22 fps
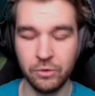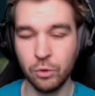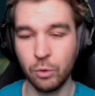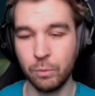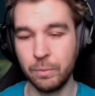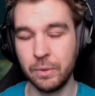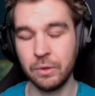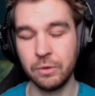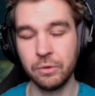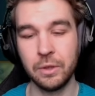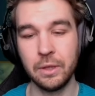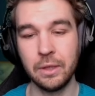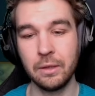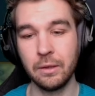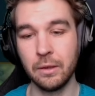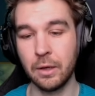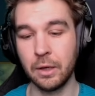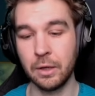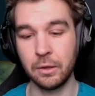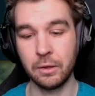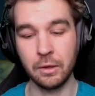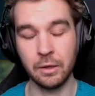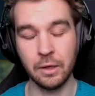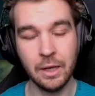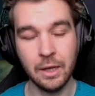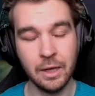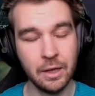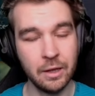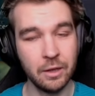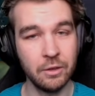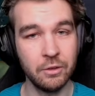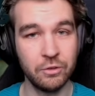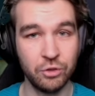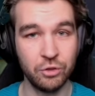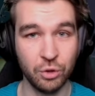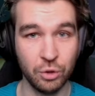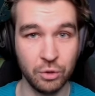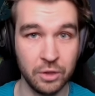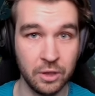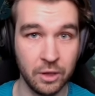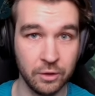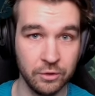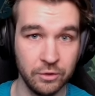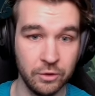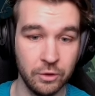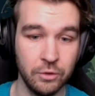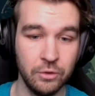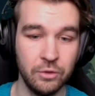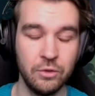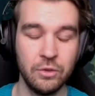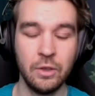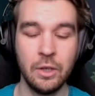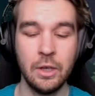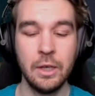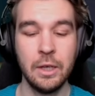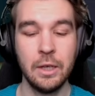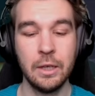not building like a Zonias's,